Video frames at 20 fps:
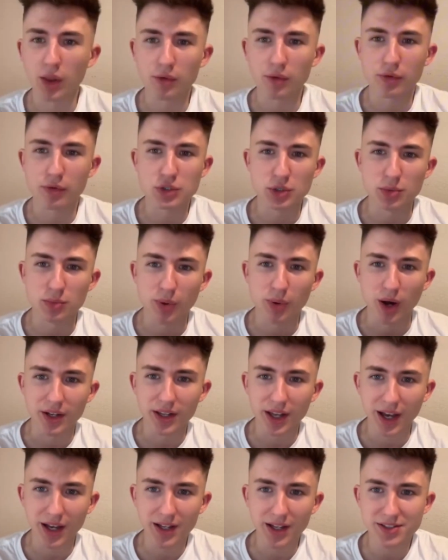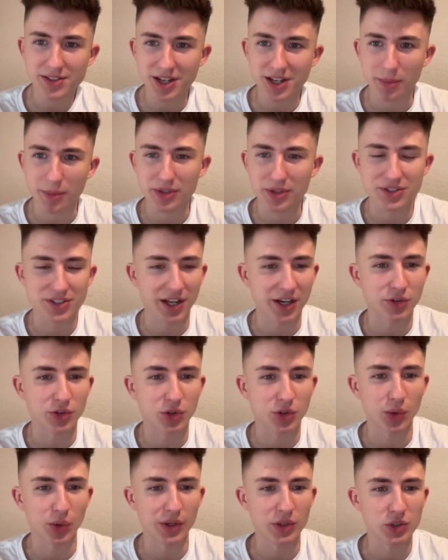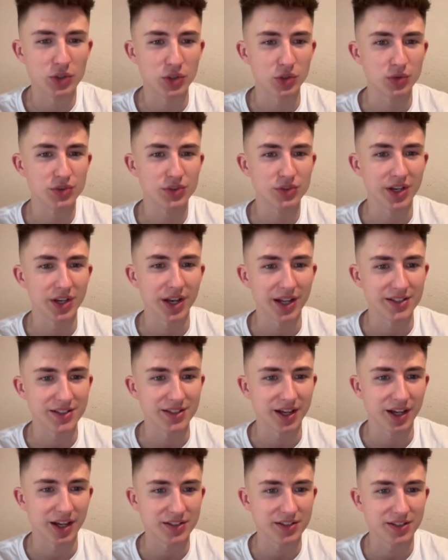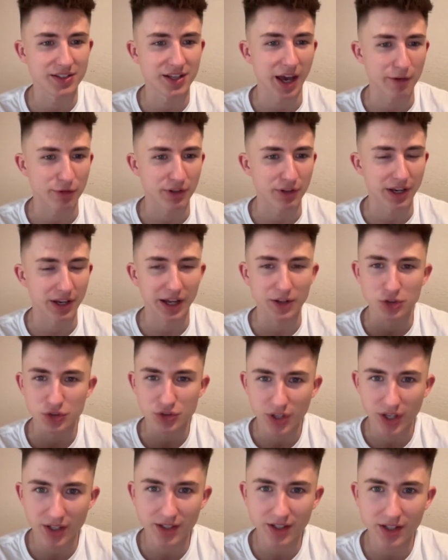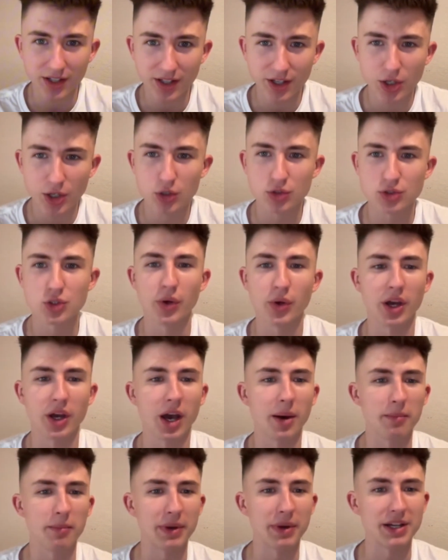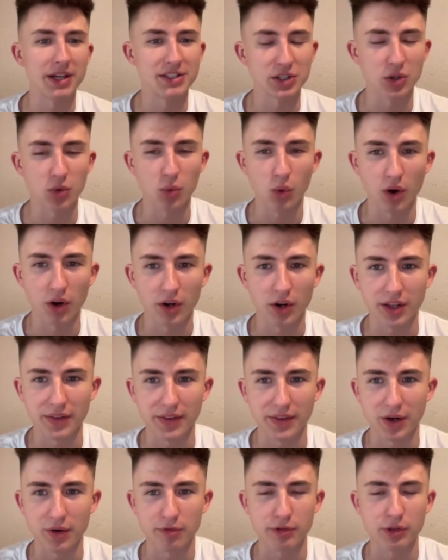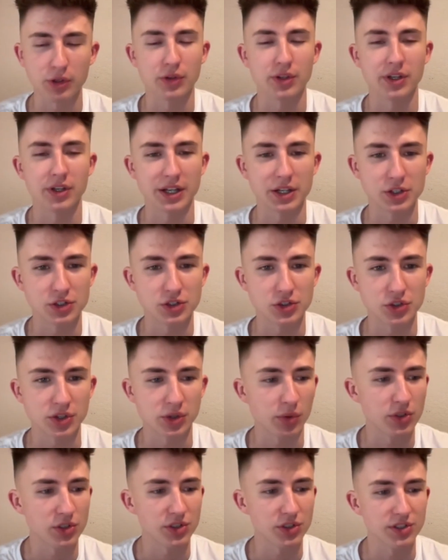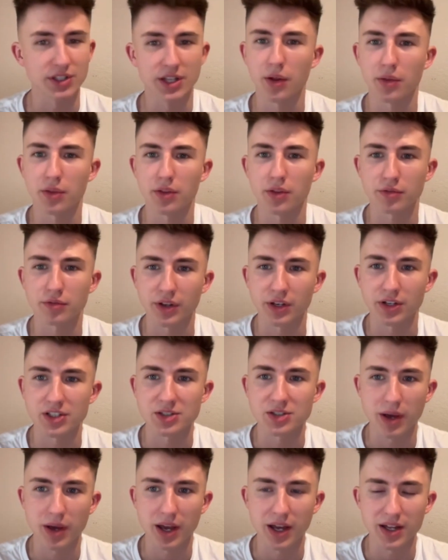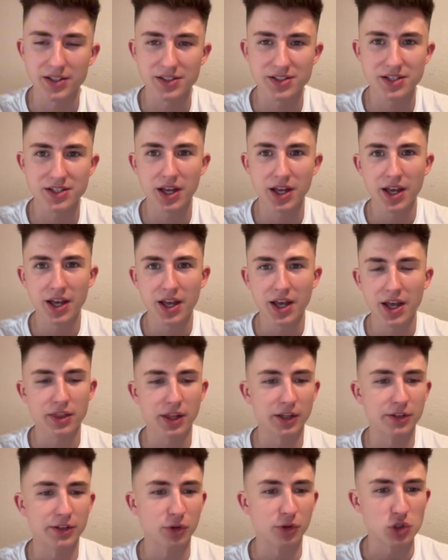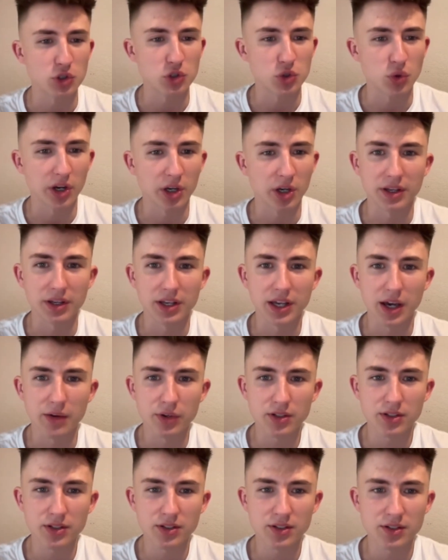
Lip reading: Vision podcast. I'm excited to introduce today's guest, Kevin Edgerton, who's doing amazing work in their field and industry, which is the health and fitness space. Thanks for joining me, Kevin.